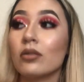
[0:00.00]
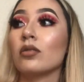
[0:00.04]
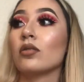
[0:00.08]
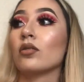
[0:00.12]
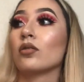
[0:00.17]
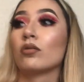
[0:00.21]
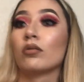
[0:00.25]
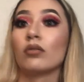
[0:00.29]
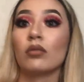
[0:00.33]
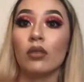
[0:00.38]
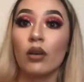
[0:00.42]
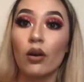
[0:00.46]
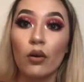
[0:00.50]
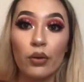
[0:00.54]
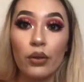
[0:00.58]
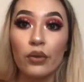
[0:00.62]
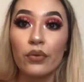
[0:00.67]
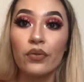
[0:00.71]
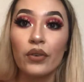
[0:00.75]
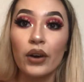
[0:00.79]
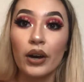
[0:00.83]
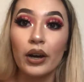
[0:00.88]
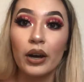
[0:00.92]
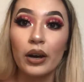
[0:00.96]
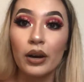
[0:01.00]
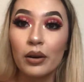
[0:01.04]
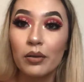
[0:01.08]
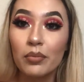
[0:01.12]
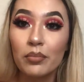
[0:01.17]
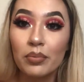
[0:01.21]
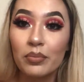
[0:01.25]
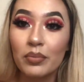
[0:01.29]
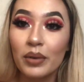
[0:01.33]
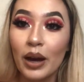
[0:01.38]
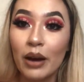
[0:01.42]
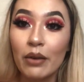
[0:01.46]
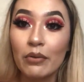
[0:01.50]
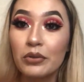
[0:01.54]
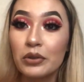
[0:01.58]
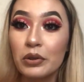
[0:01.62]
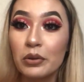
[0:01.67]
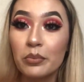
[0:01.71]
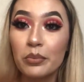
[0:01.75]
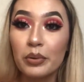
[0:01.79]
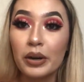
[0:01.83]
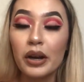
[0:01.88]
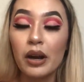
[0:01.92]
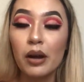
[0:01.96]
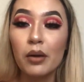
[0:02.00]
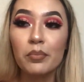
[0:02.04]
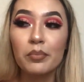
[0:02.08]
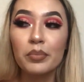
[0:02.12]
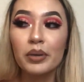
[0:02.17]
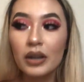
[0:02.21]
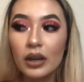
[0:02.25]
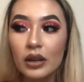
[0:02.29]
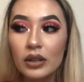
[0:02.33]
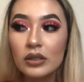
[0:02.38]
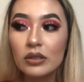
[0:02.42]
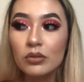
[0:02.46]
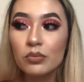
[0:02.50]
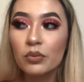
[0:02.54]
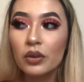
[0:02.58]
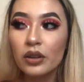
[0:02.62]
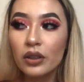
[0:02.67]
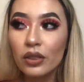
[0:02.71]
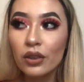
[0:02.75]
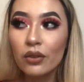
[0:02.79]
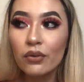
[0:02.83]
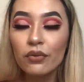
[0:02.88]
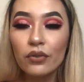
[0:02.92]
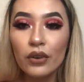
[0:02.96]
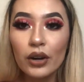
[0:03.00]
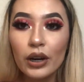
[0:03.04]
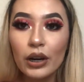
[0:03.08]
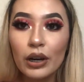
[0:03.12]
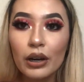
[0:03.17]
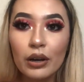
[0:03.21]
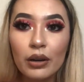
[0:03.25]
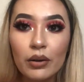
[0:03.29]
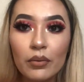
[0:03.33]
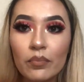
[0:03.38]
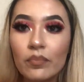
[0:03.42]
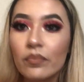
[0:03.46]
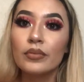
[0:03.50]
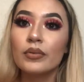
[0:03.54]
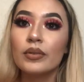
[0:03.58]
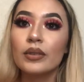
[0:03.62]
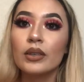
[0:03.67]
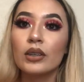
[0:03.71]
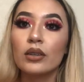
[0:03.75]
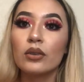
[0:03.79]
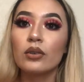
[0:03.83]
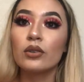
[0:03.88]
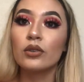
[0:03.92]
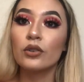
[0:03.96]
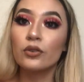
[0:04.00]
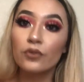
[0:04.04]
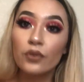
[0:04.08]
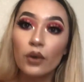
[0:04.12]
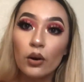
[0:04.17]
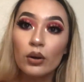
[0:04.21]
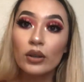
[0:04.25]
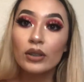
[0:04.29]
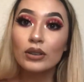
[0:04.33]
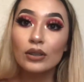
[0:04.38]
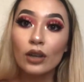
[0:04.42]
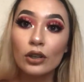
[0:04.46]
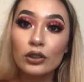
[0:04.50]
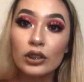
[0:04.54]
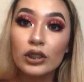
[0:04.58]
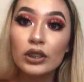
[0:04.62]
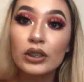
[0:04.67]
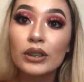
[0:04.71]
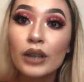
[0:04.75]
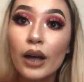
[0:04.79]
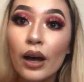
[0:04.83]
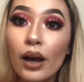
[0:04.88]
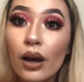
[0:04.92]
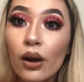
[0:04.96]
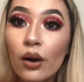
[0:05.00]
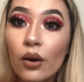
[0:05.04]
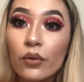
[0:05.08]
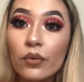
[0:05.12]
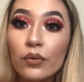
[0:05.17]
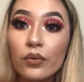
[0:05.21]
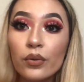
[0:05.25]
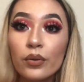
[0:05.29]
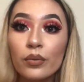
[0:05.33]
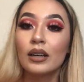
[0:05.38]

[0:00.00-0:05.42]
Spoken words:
glow the fuck up after a breakup, because what the fuck? You're focused on yourself.